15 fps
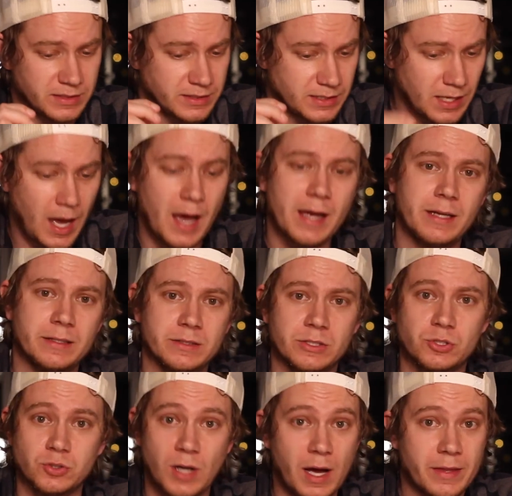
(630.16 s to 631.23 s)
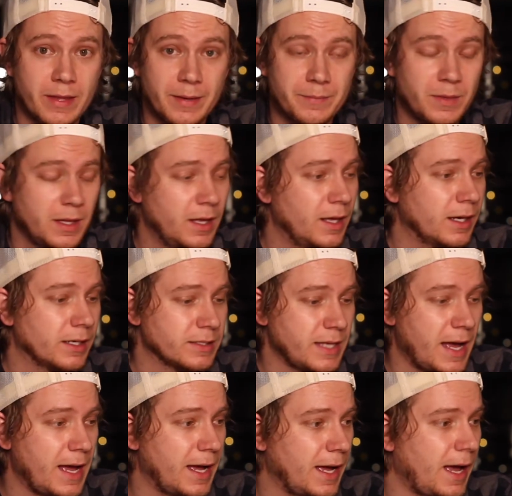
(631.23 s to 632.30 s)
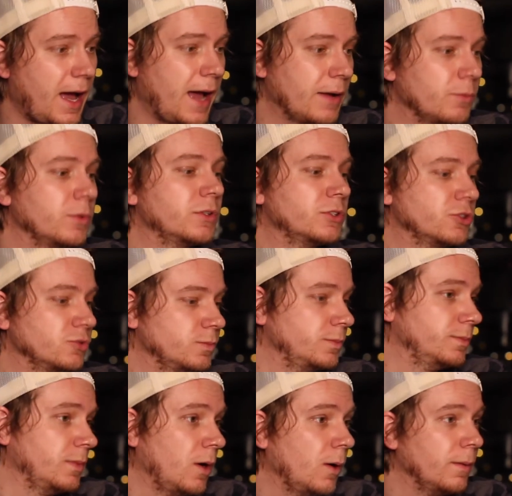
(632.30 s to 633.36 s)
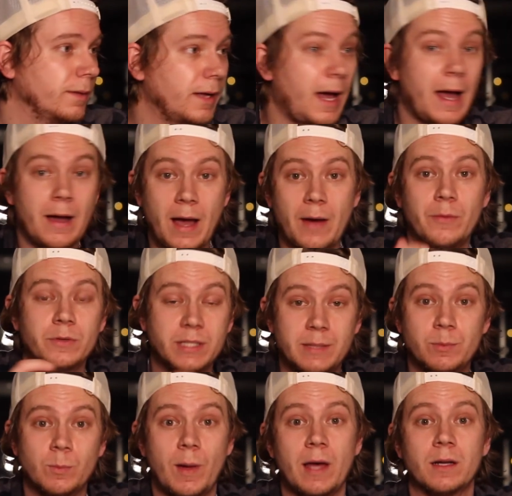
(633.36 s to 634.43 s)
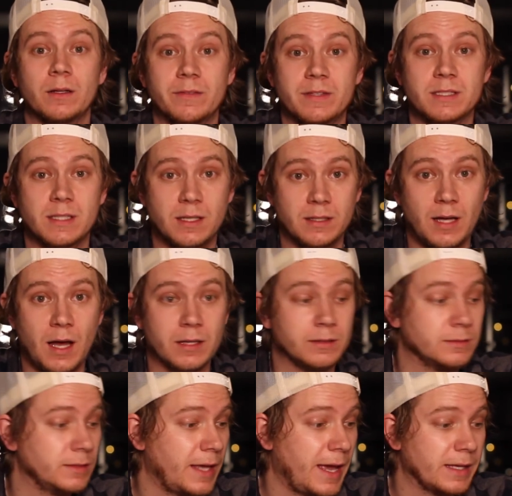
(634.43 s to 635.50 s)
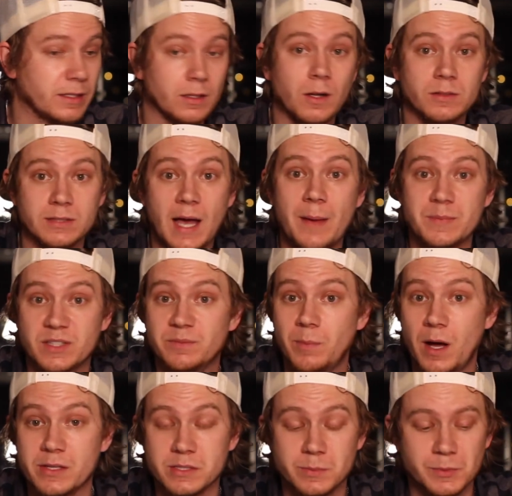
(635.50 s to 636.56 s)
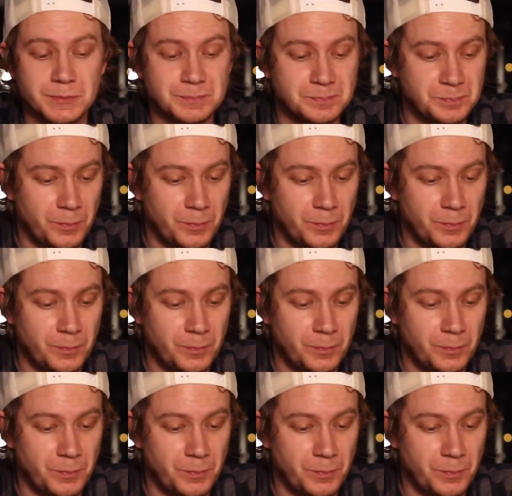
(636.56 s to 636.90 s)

dying to try them because I would keep a bottle of this on hand at all times if possible.